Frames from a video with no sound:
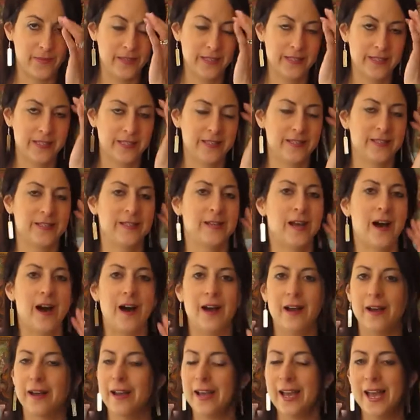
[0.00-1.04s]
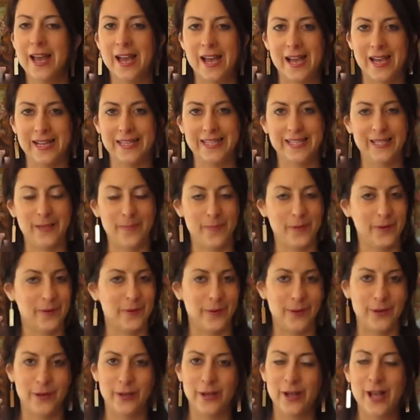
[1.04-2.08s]
This is not a
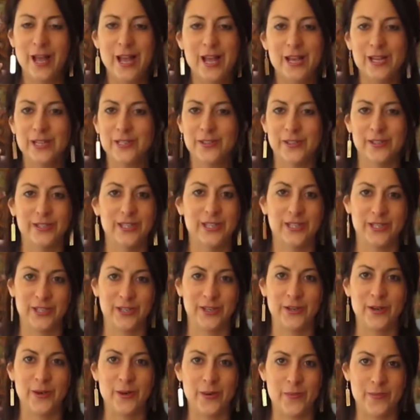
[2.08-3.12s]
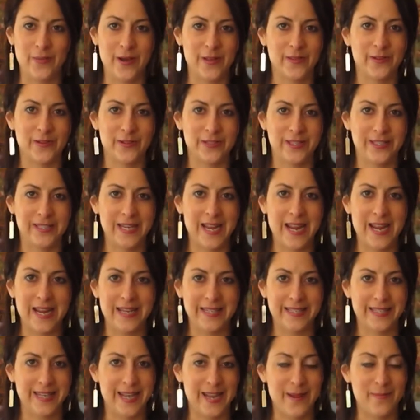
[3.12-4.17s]
typical traditional Mother's
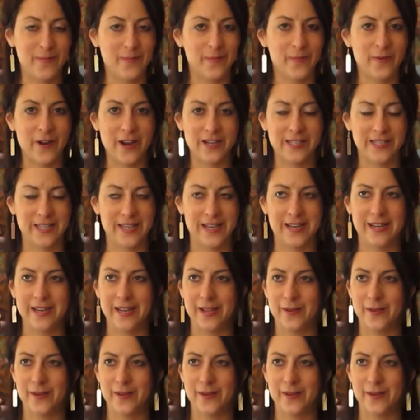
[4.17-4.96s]
Day type present.